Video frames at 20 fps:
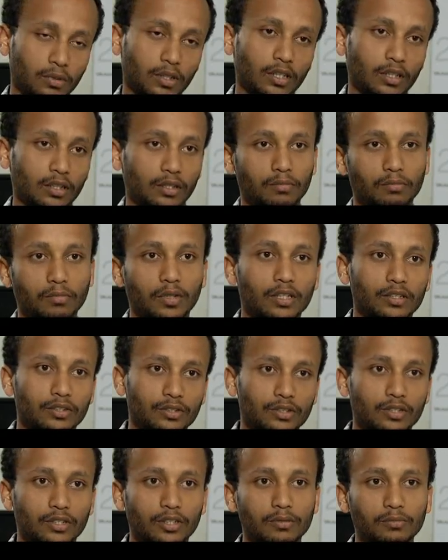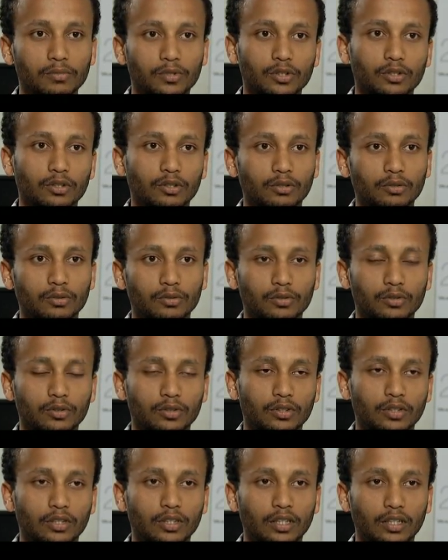my mainstream, so
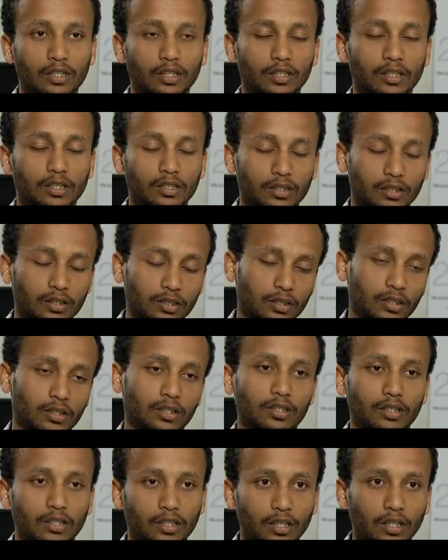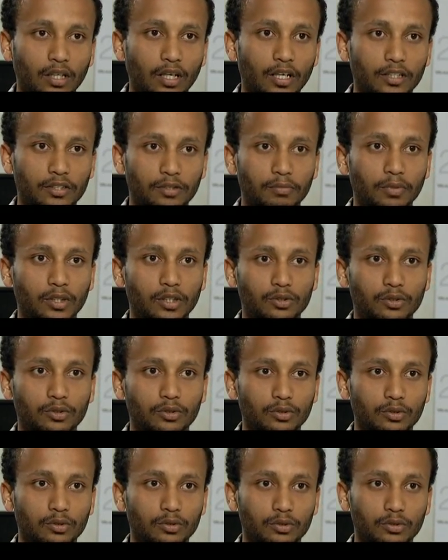he asked me
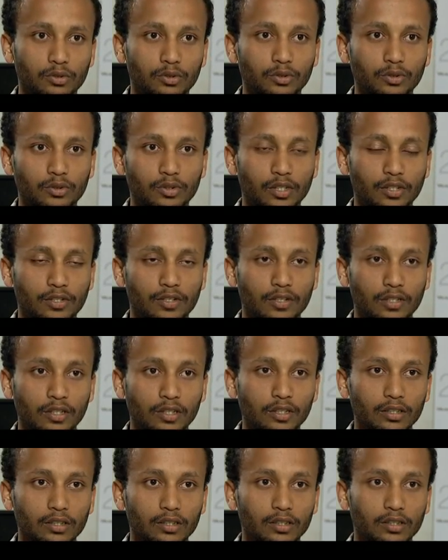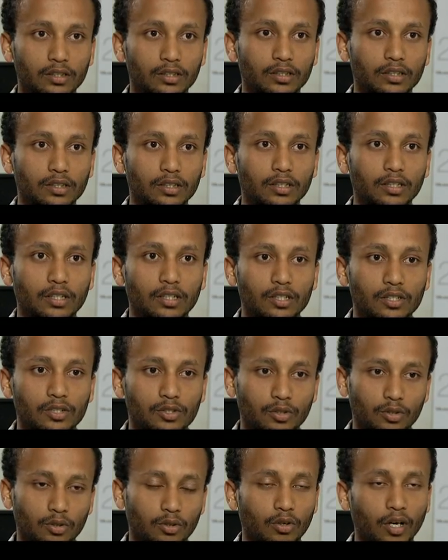to do this thing.
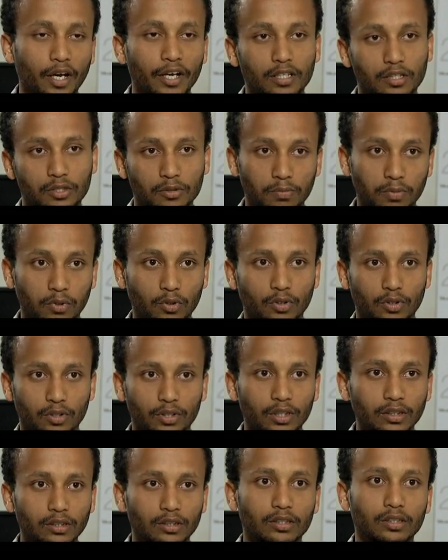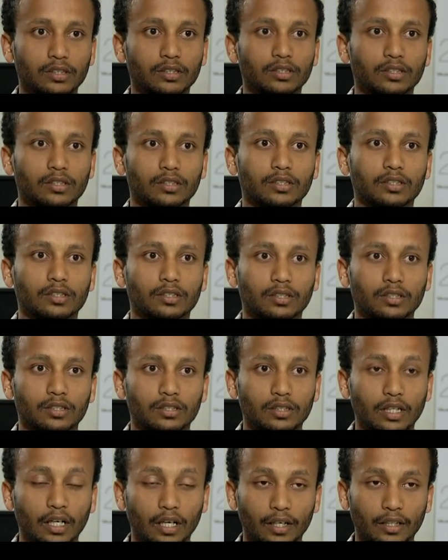So I explored it,
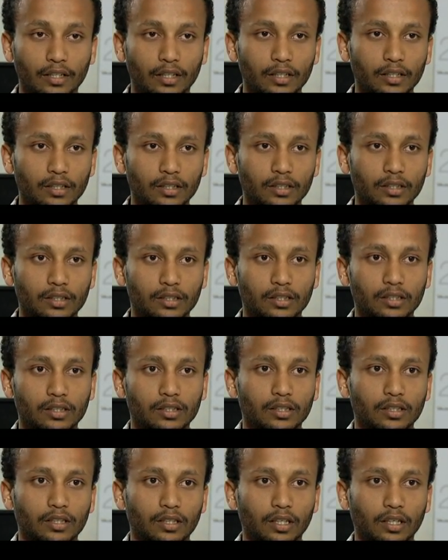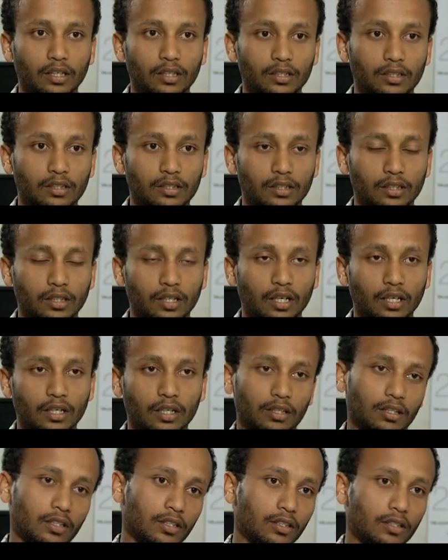the idea, and
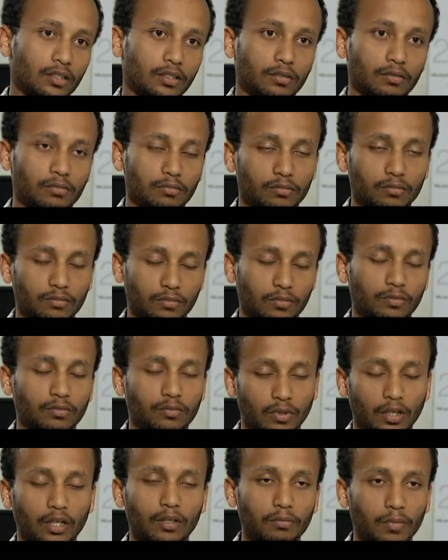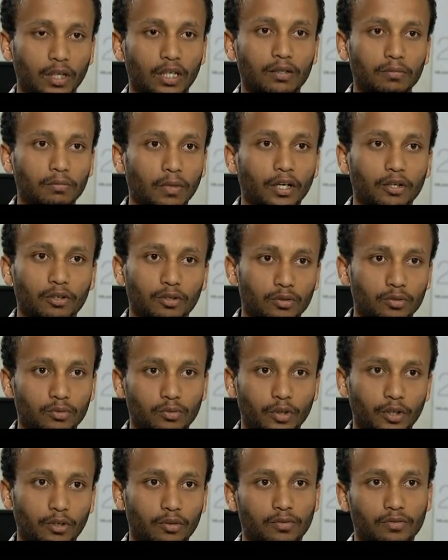I make my own
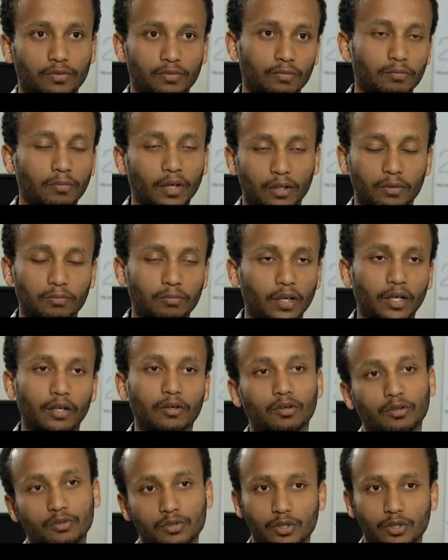way of my own